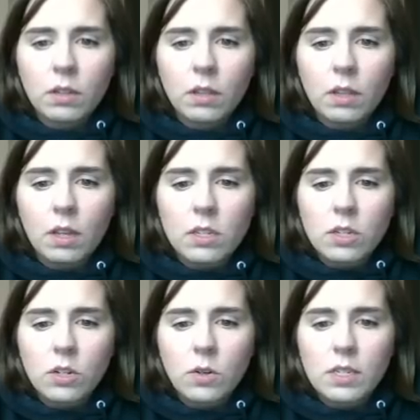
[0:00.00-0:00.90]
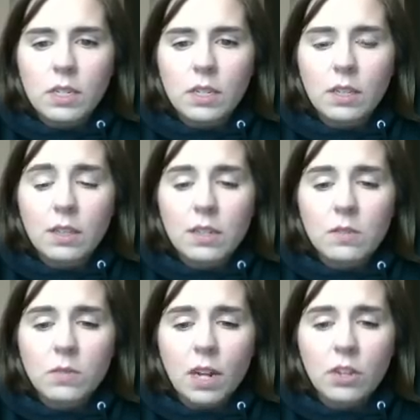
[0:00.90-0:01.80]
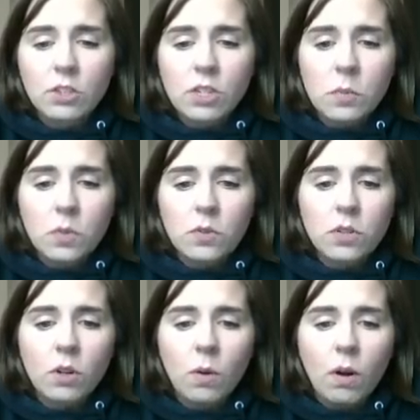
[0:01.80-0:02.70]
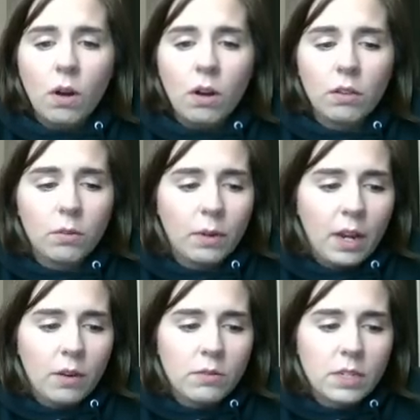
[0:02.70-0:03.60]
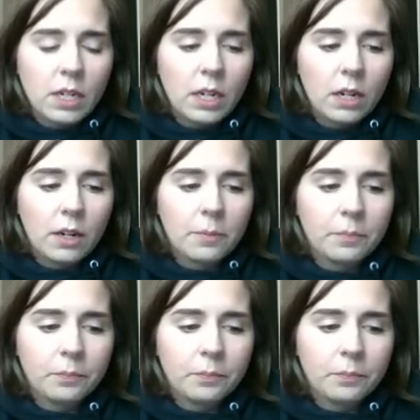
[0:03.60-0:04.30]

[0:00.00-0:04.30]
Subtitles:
this, you can see that this was actually supposed to go all the way out to here.